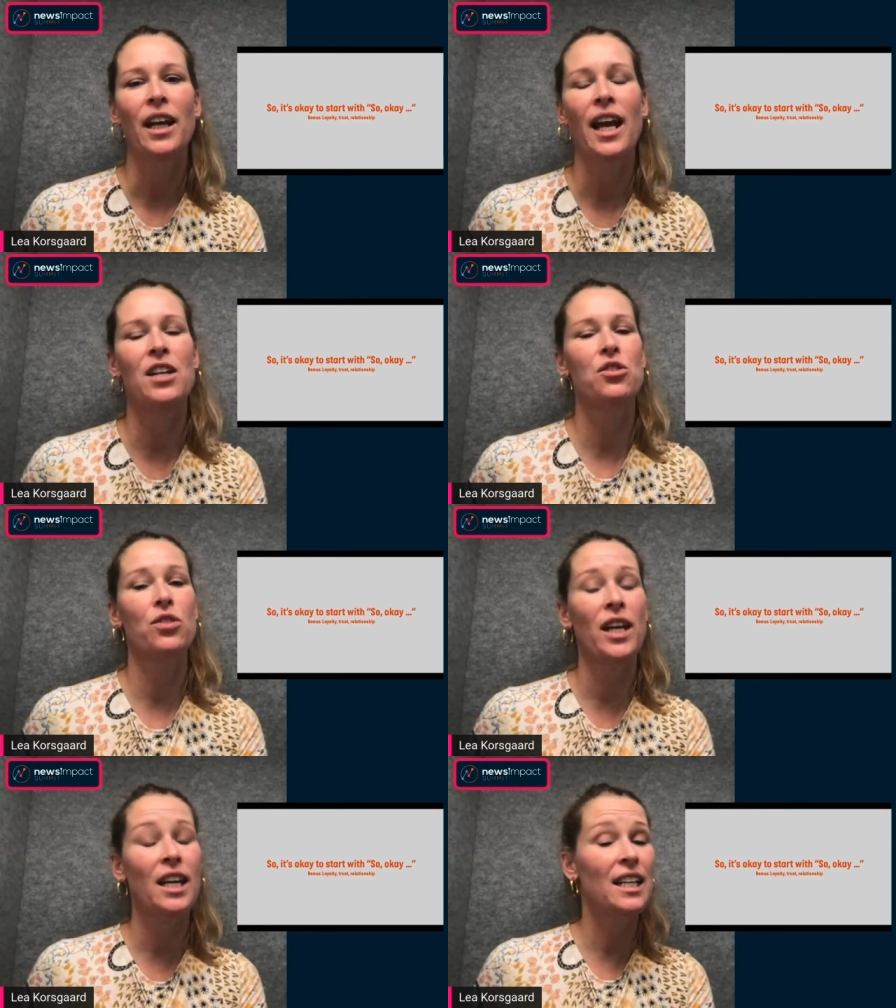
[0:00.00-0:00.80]
And
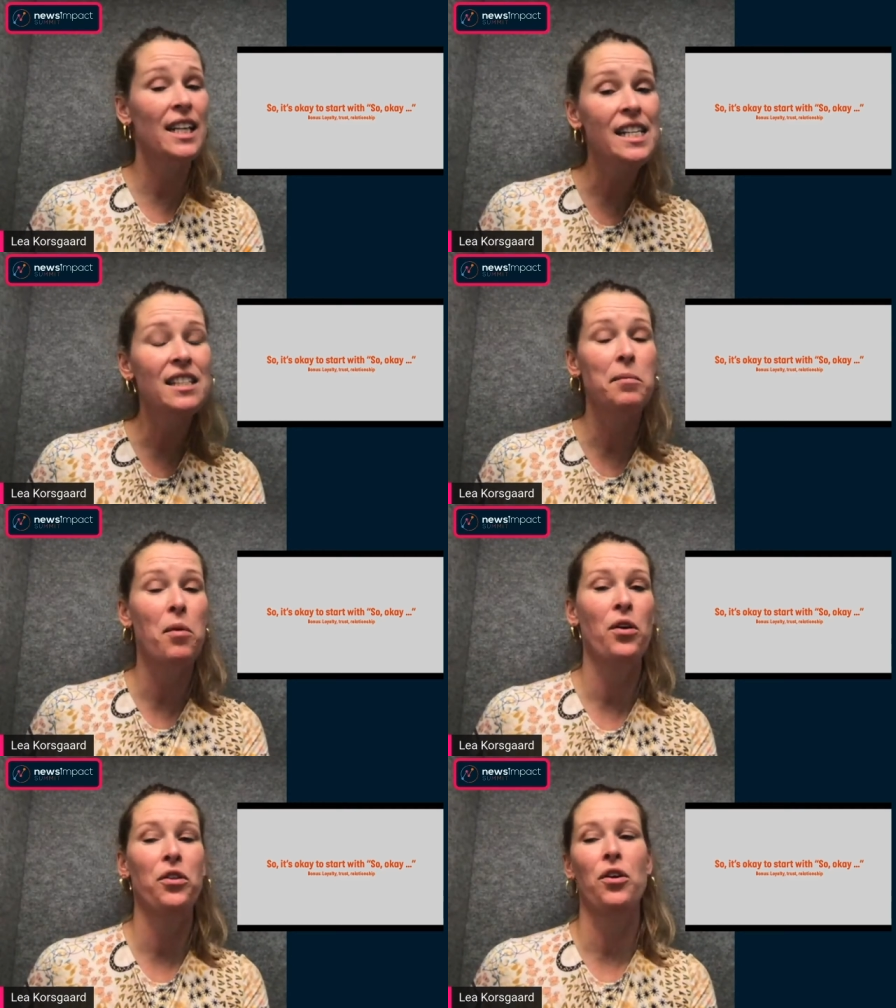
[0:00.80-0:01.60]
today, at least
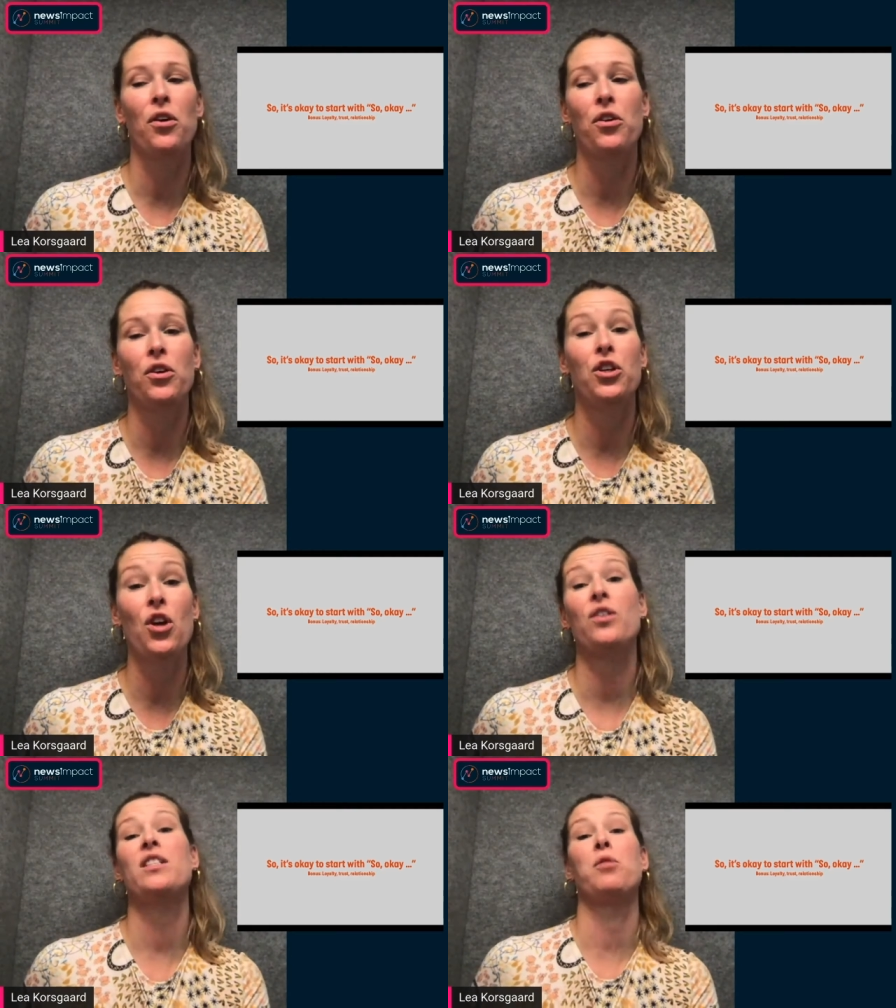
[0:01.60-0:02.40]
among the
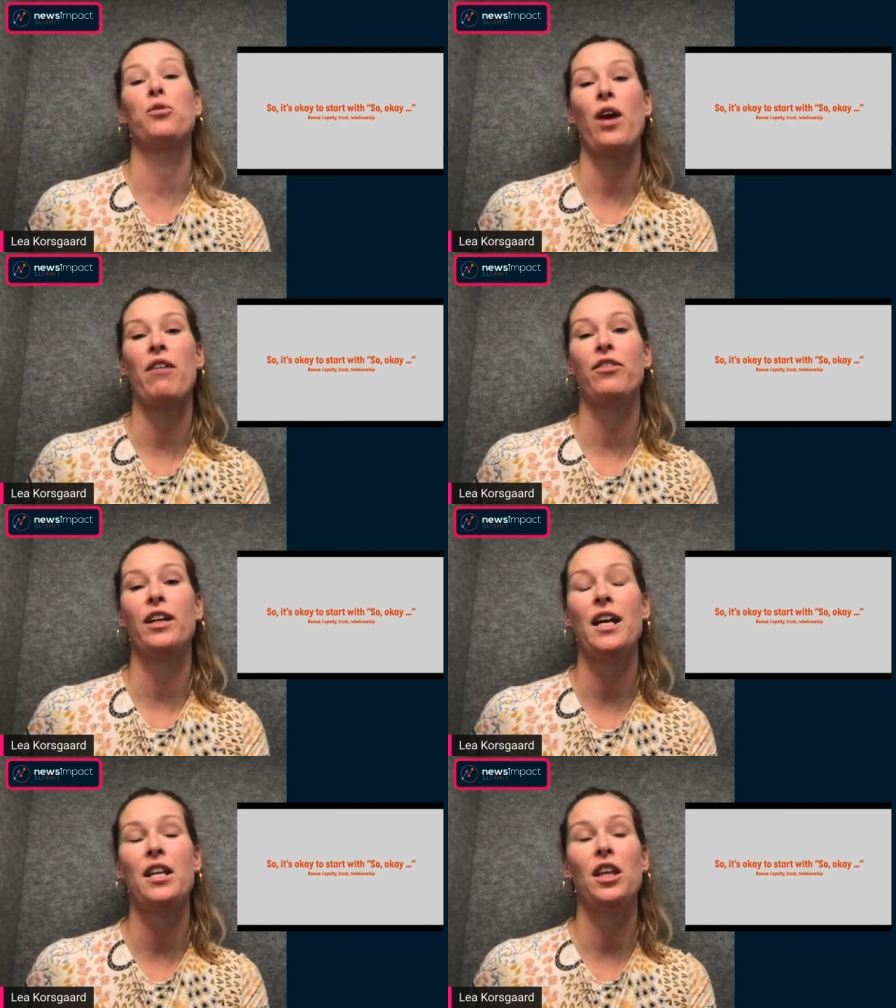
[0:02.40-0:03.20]
young demographic,
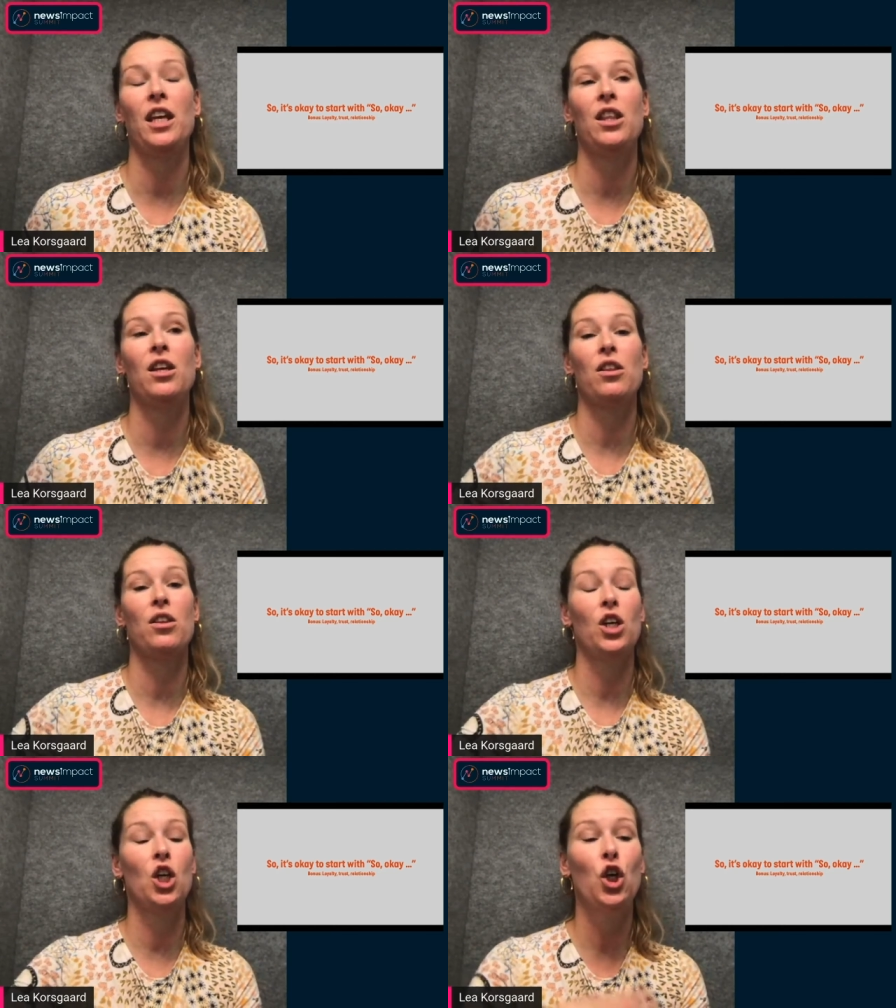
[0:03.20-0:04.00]
I think that the
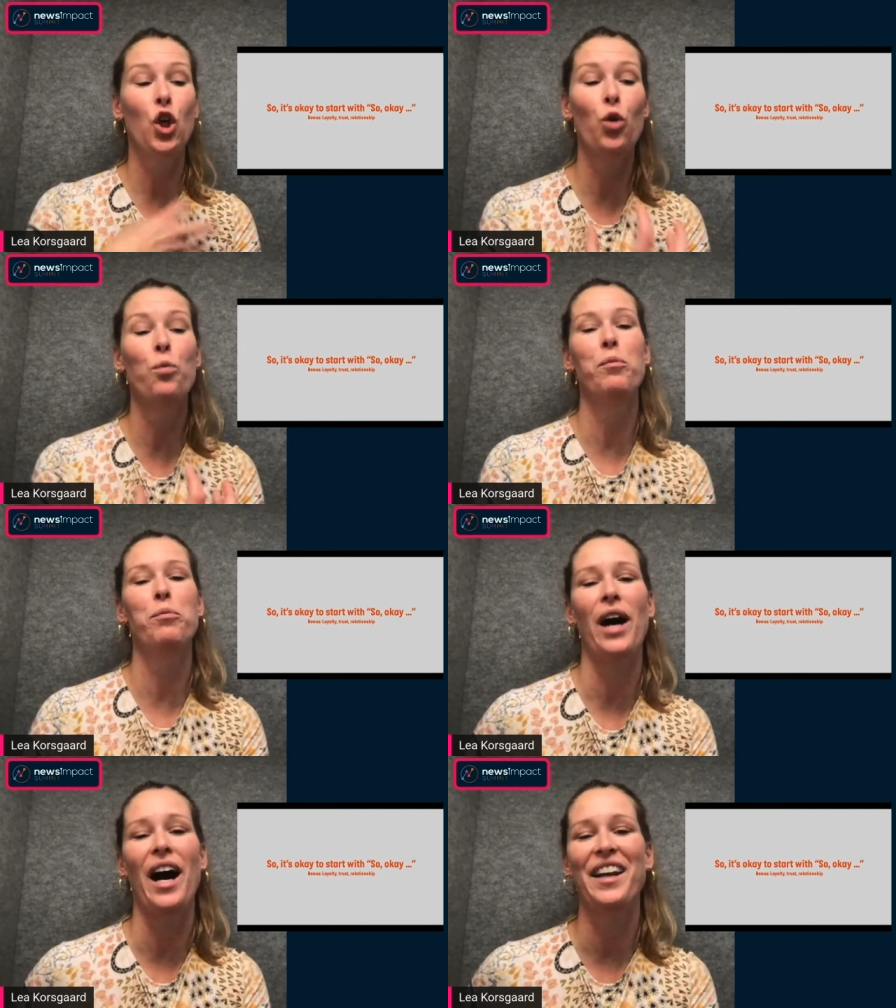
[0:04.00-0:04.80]
human
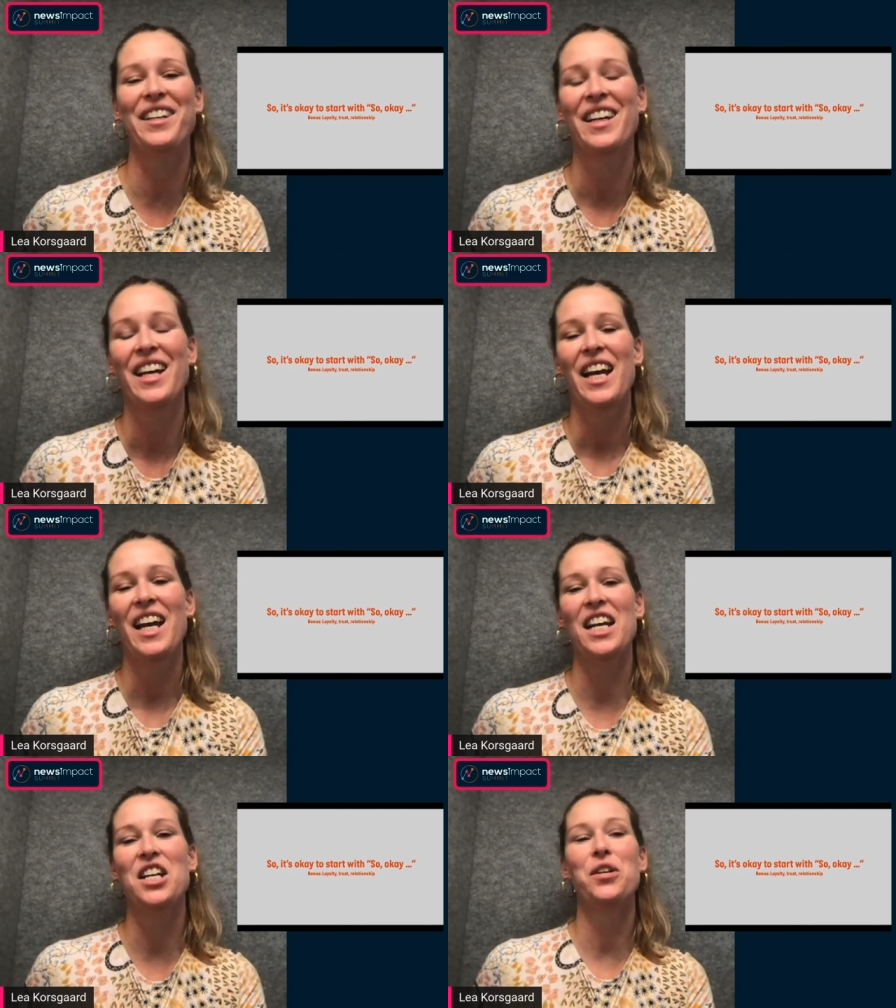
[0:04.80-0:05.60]
part
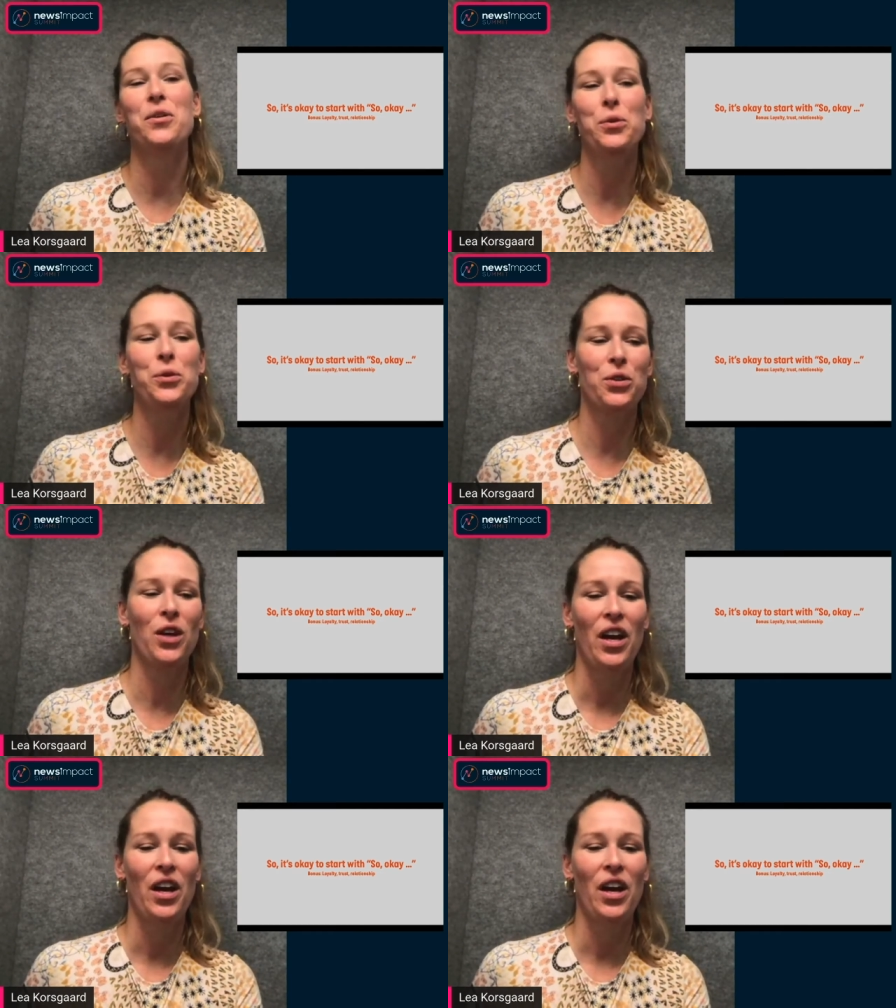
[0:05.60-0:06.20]
in news,